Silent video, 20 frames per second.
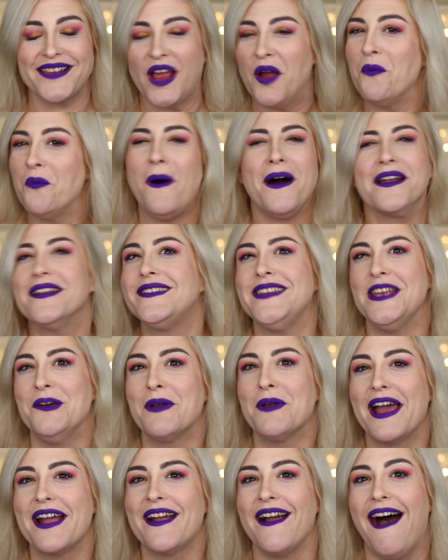I want to see
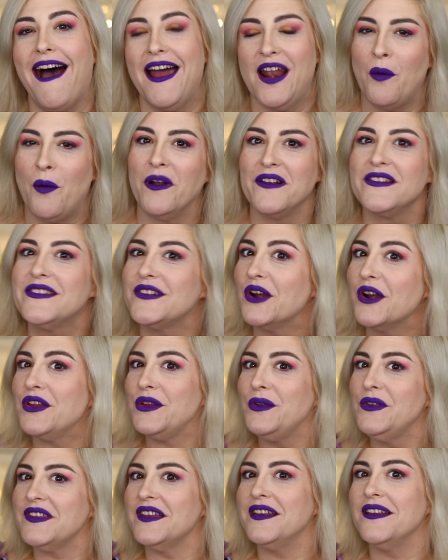what I got, and I want to start
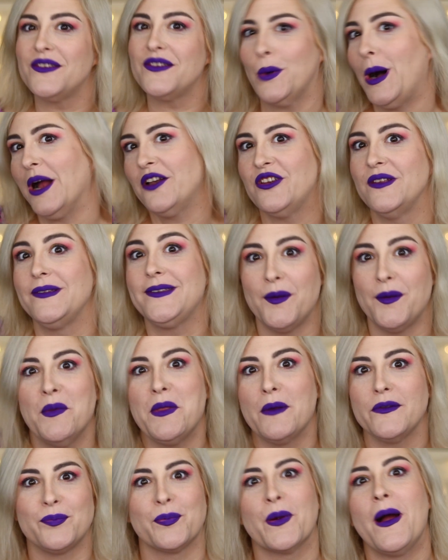using and swatching some of
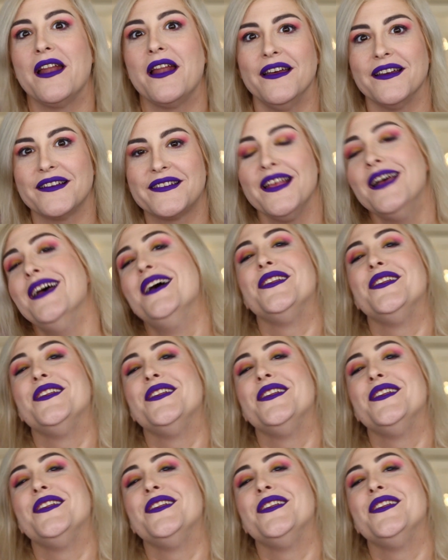those products.